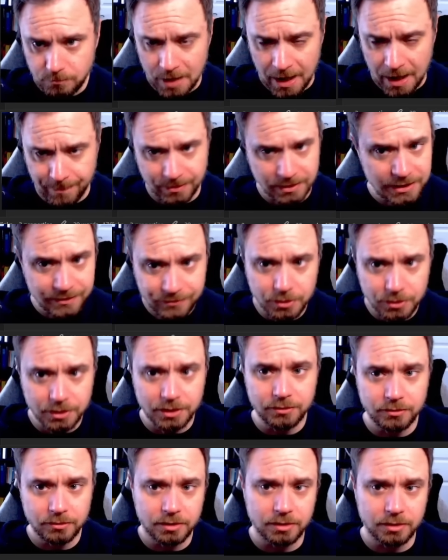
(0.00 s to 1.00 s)
I believe you
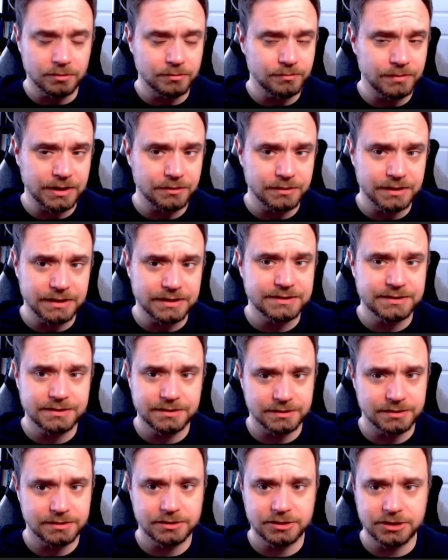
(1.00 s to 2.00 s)
can configure this
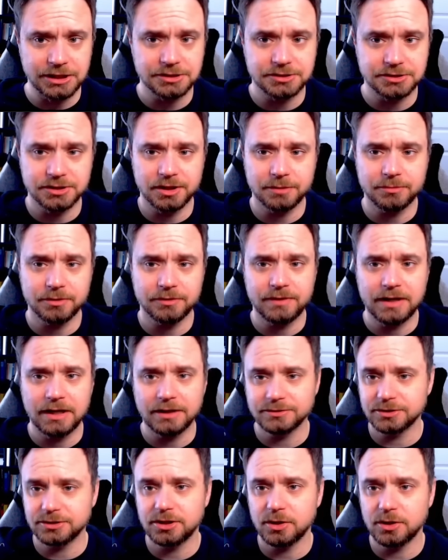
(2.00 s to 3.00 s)
to change the number of
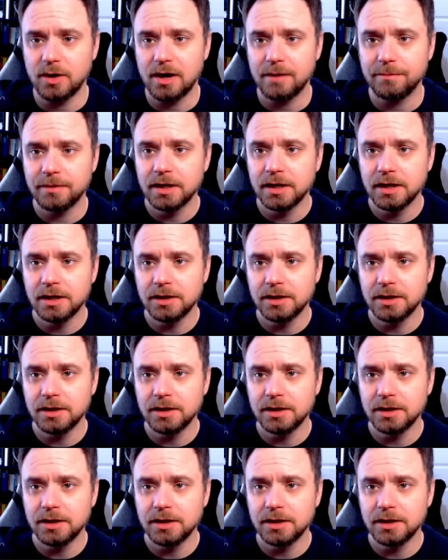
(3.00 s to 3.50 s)
files that show up.